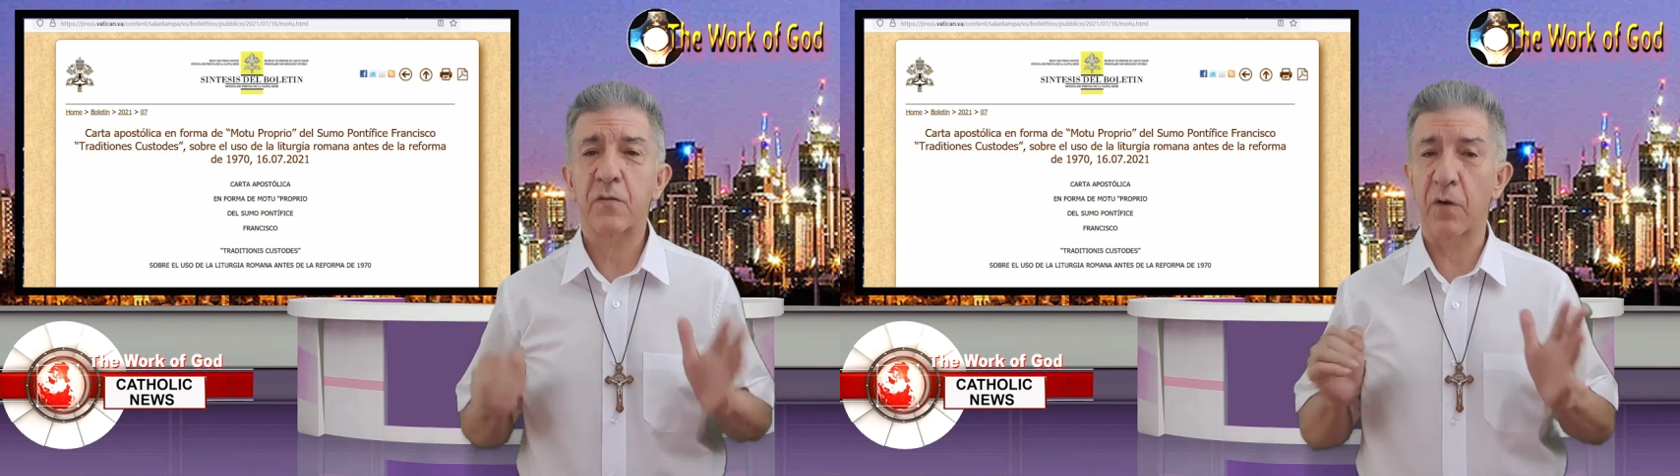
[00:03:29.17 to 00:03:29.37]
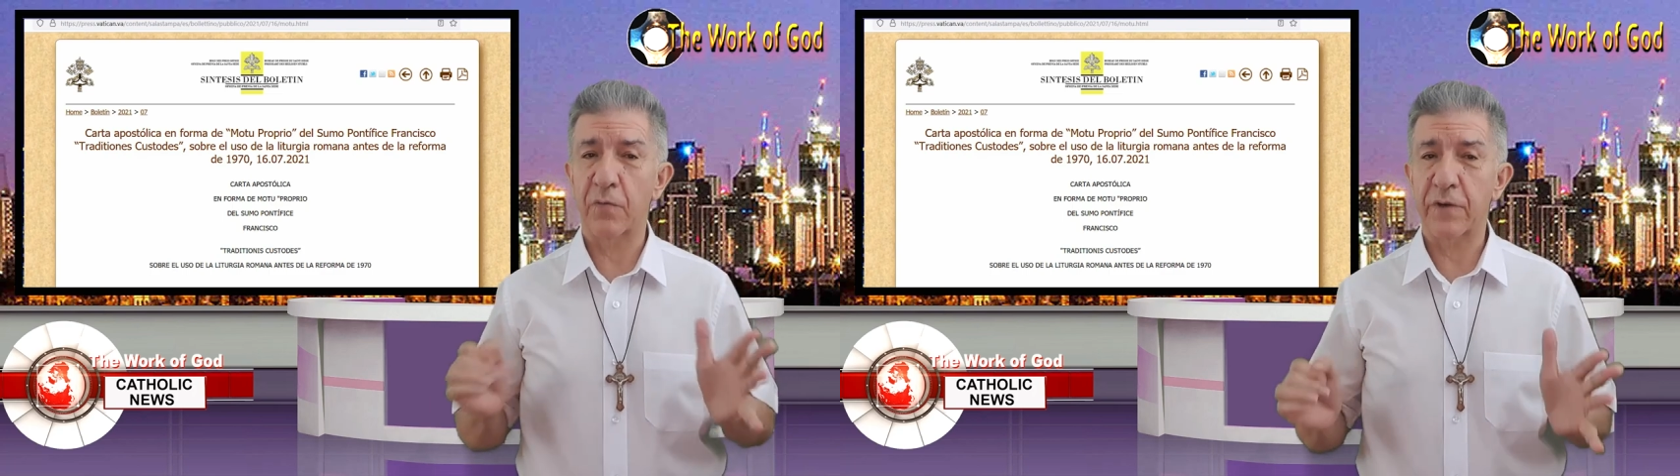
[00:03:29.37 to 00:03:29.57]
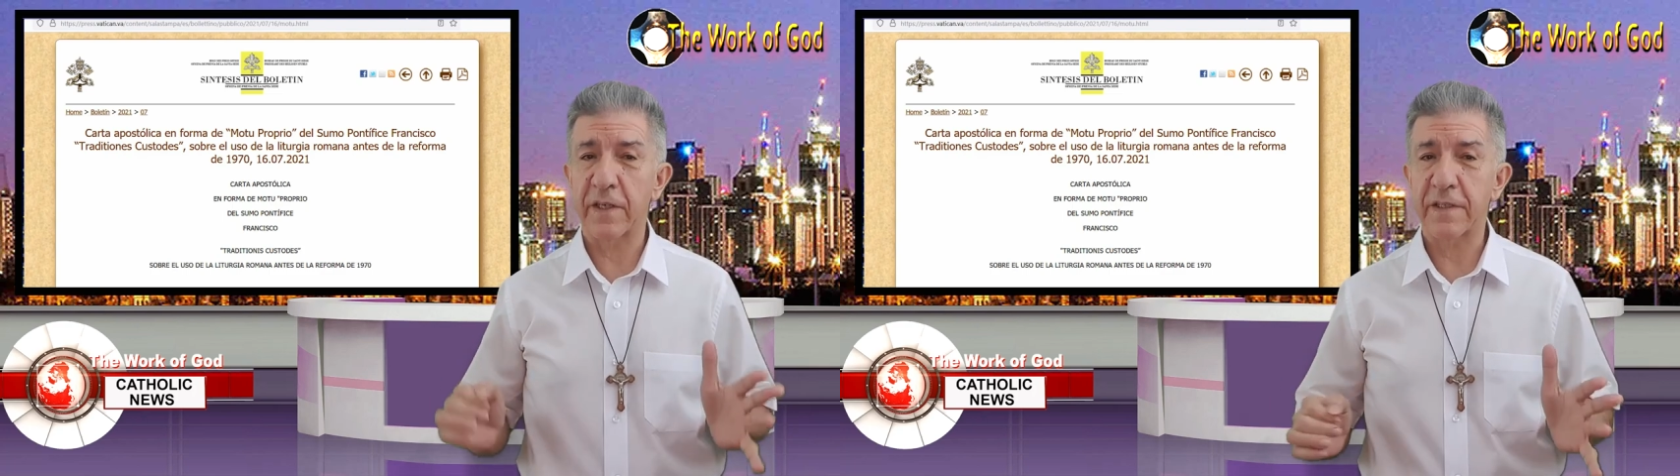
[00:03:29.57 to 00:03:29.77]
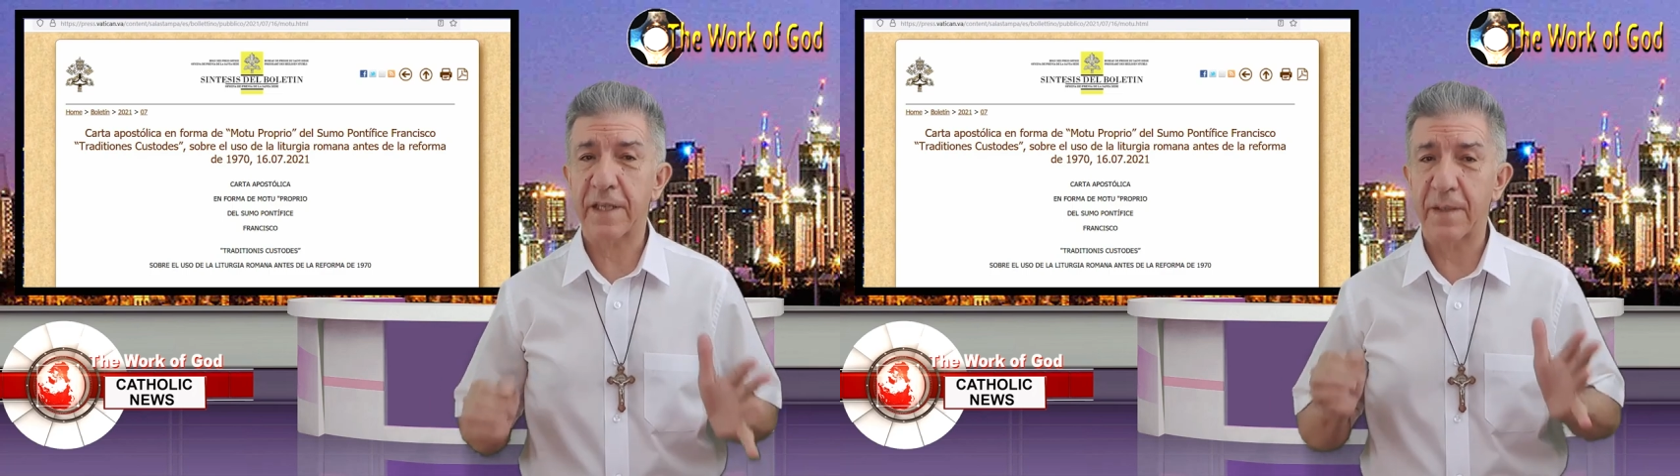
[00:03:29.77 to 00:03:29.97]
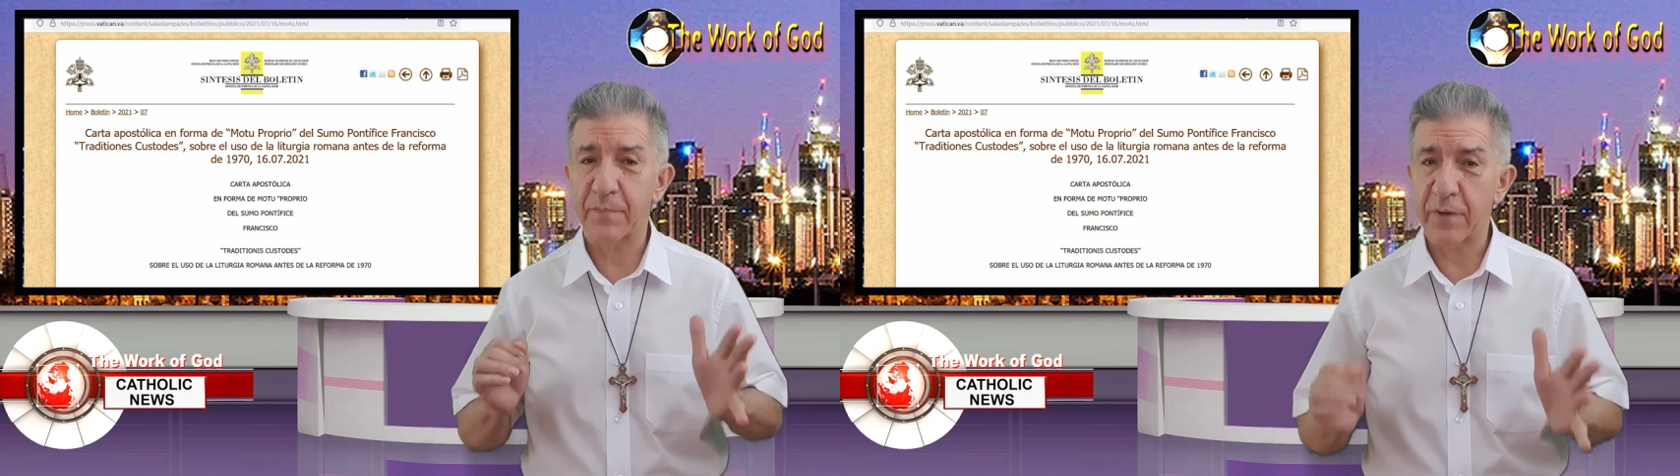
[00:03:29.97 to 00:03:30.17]
who already
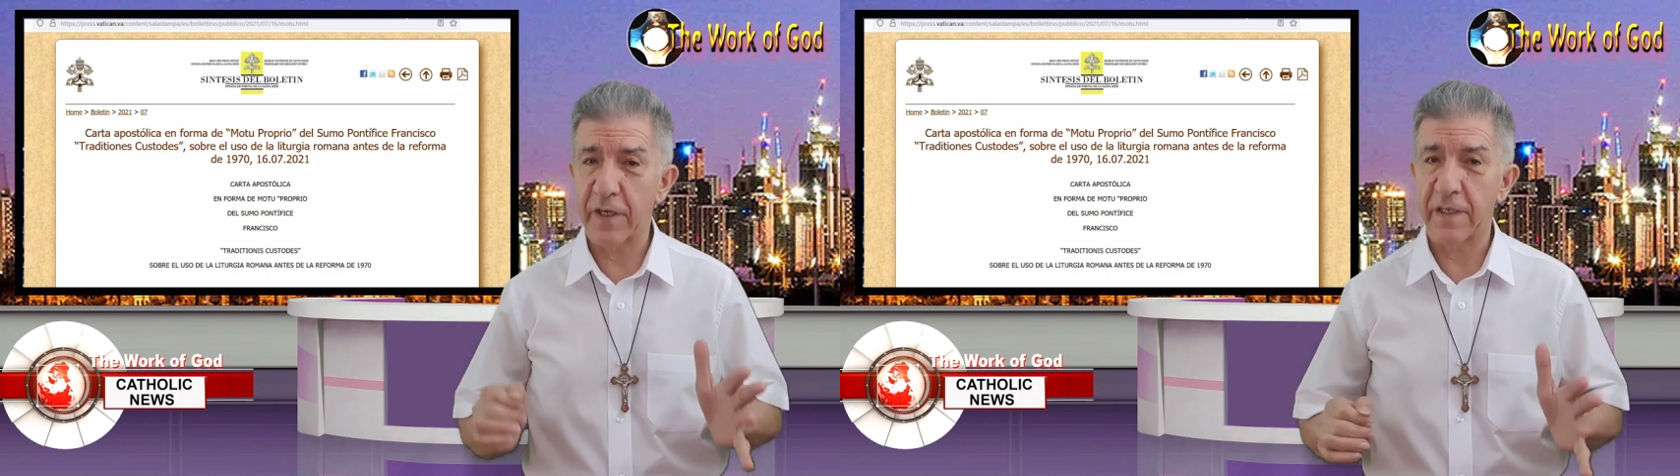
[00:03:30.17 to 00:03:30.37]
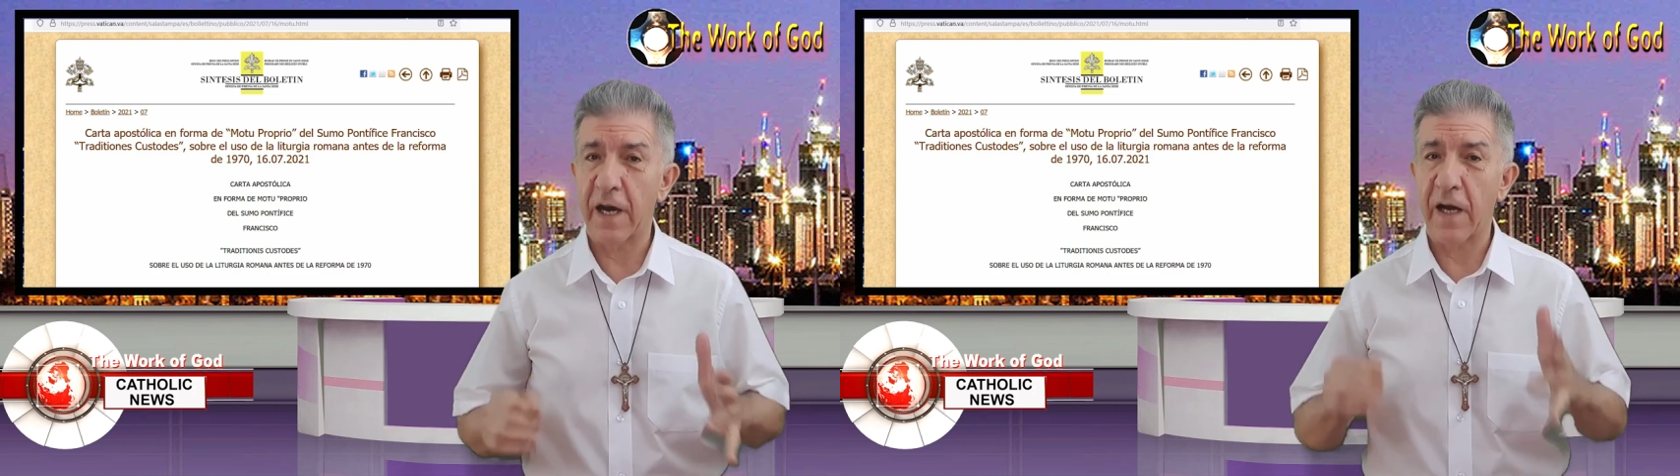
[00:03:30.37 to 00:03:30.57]
celebrate